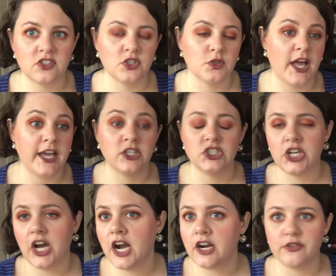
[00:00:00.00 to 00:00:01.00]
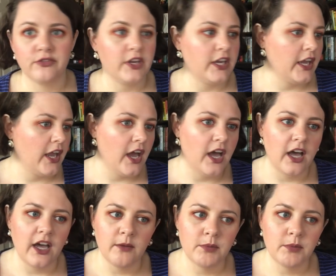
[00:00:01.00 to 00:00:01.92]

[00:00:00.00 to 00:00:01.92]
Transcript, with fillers: to like geography, uh,